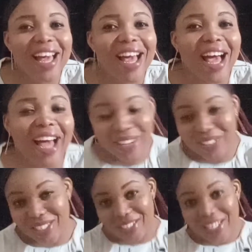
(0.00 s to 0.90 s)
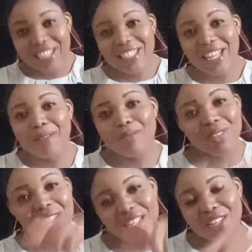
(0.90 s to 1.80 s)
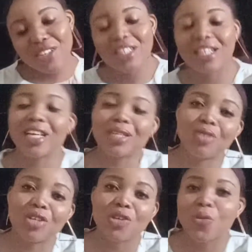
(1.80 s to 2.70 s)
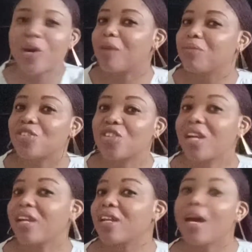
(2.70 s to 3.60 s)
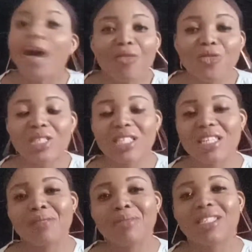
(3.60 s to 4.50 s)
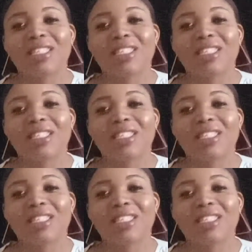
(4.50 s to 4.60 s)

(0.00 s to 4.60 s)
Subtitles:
And until next time, see you in the next video where I'll be sharing helpful tips